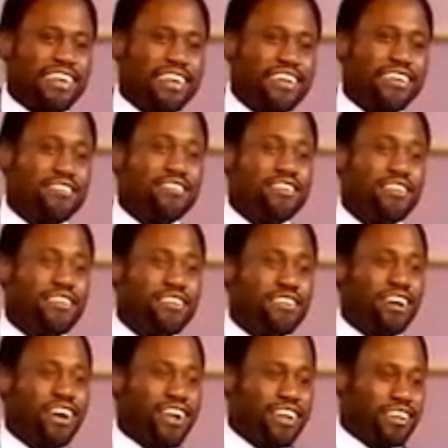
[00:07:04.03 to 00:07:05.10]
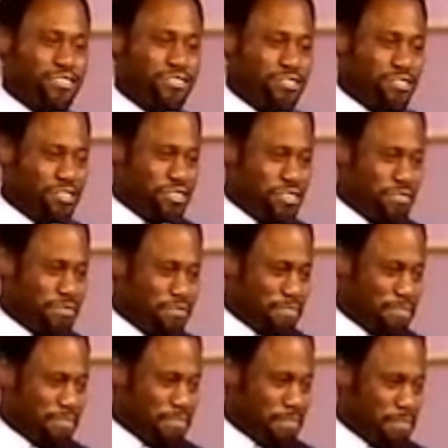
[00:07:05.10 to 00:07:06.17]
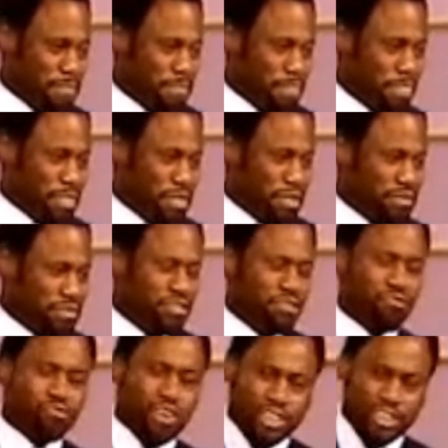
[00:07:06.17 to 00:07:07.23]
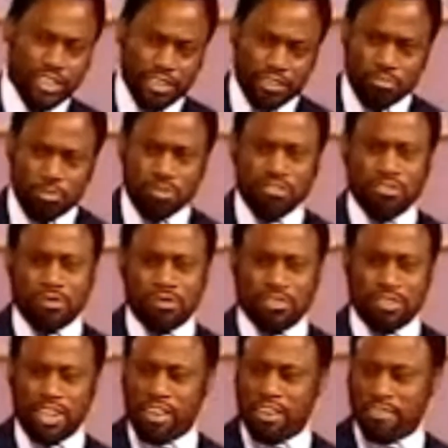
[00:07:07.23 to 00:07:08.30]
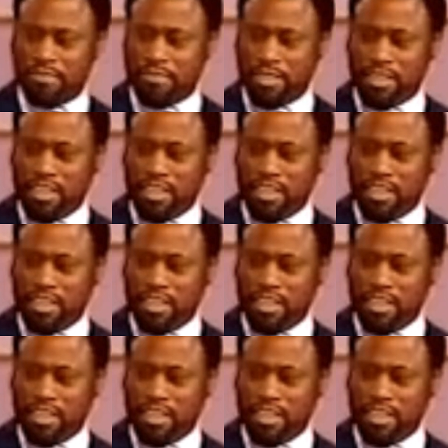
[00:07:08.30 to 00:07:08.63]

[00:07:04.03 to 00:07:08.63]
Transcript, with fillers: is knowledge. Just write these principles down.